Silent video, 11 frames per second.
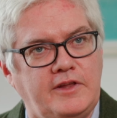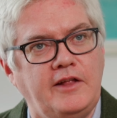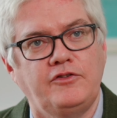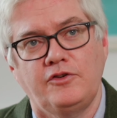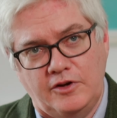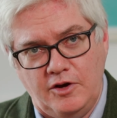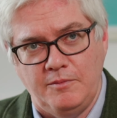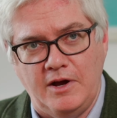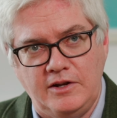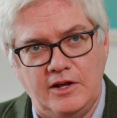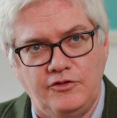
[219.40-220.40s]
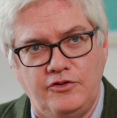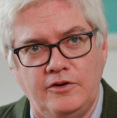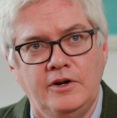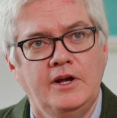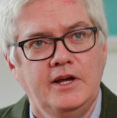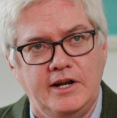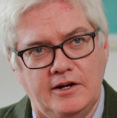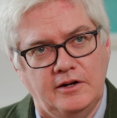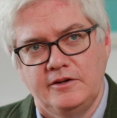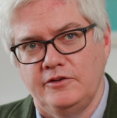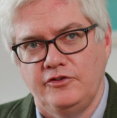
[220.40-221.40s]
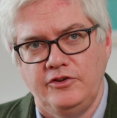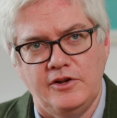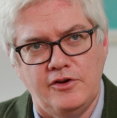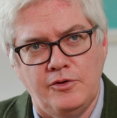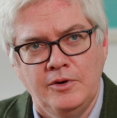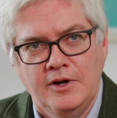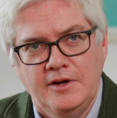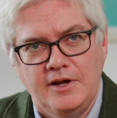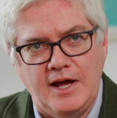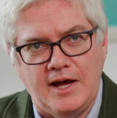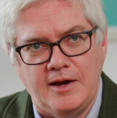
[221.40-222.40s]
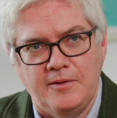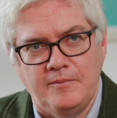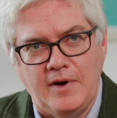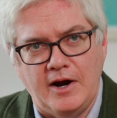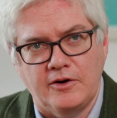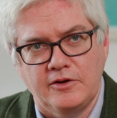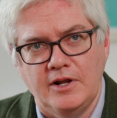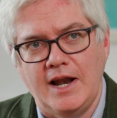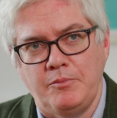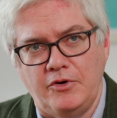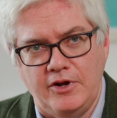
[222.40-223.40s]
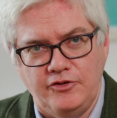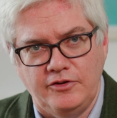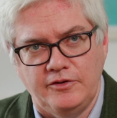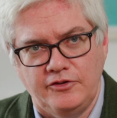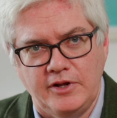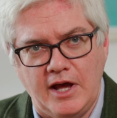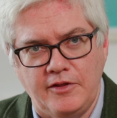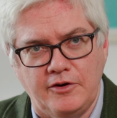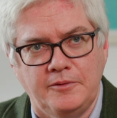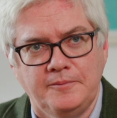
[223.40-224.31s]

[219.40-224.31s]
That's going to come out next year, and it'll continue our collaboration together.